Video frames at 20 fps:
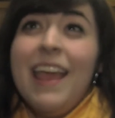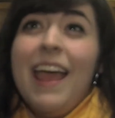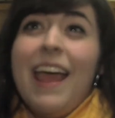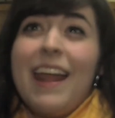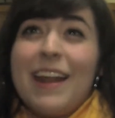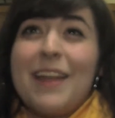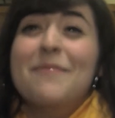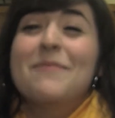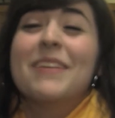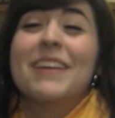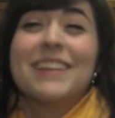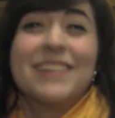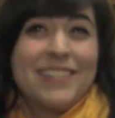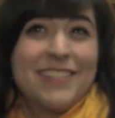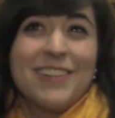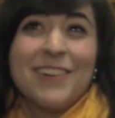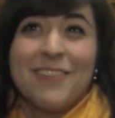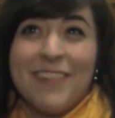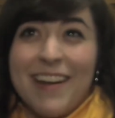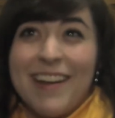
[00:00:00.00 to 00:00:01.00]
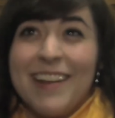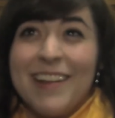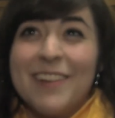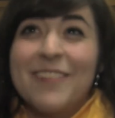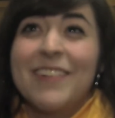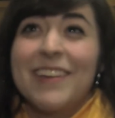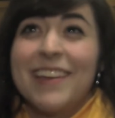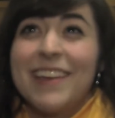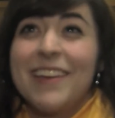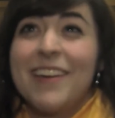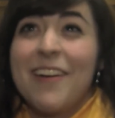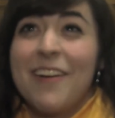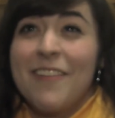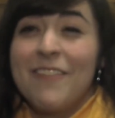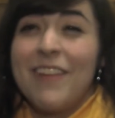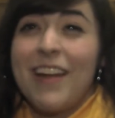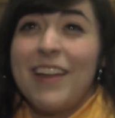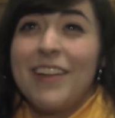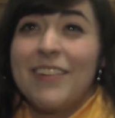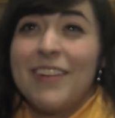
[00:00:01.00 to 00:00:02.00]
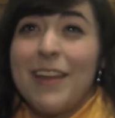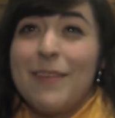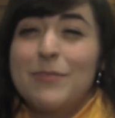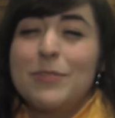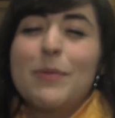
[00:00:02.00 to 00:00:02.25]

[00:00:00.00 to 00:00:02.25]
And I'd be like, Sure, Rainy, we can go and write your name.